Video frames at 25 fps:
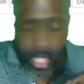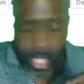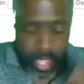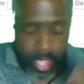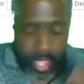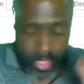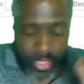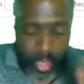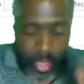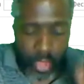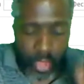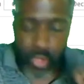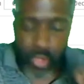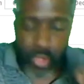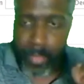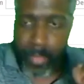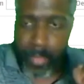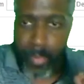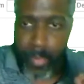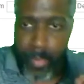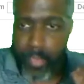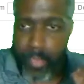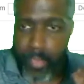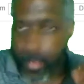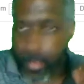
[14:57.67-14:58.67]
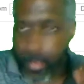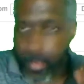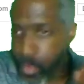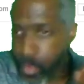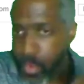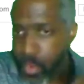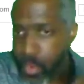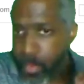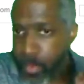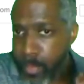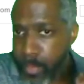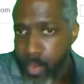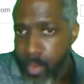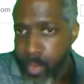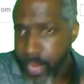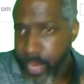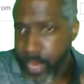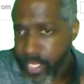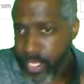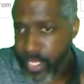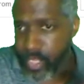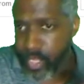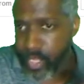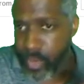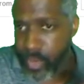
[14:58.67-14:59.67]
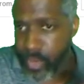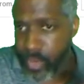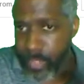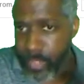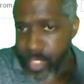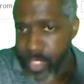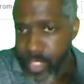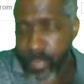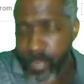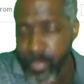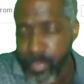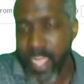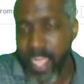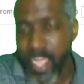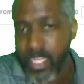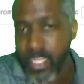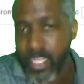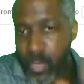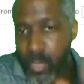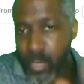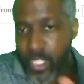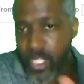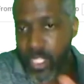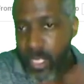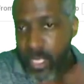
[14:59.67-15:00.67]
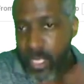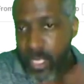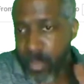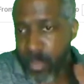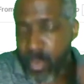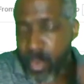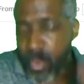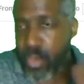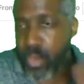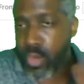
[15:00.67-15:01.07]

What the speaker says: They're going to be moving more and more into the crypto space. And we're going to see more